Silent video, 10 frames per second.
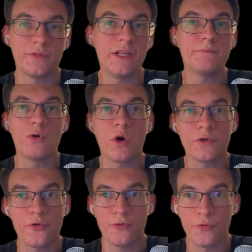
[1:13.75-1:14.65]
Let me walk
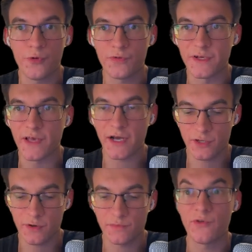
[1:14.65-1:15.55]
you through these
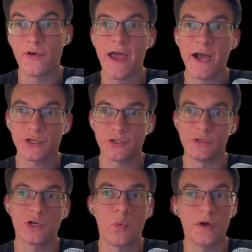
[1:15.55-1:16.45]
axioms. They're
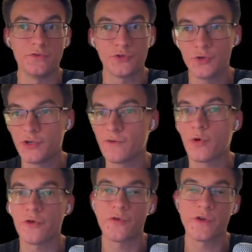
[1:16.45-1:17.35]
actually quite intuitive
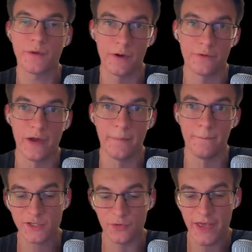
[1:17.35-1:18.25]
when you think about them.
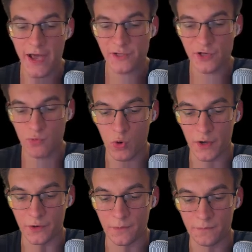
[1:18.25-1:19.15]
So the axiom
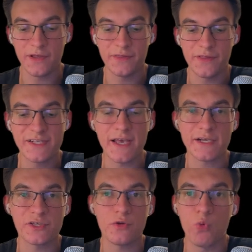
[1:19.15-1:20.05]
1. This
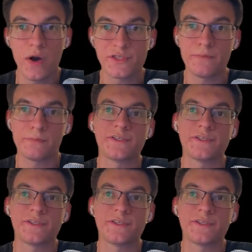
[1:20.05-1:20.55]
axiom 1 simply